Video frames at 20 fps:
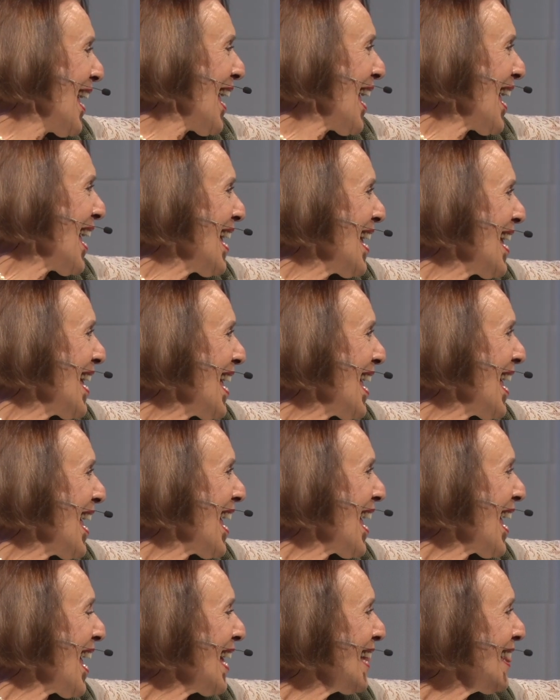
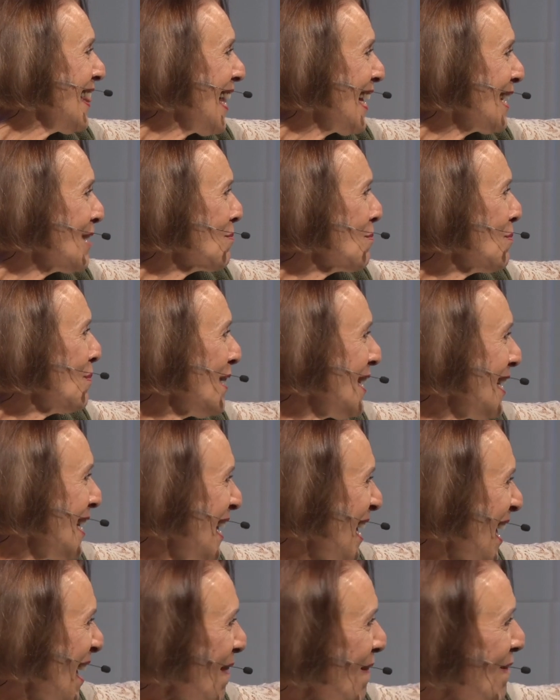And that we
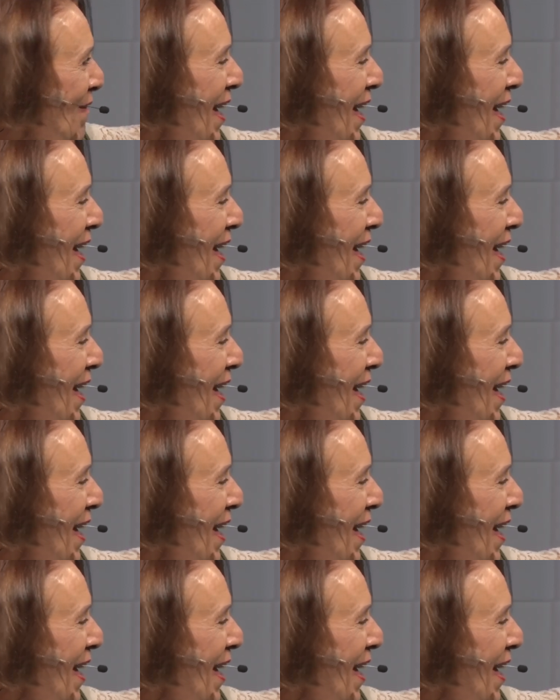have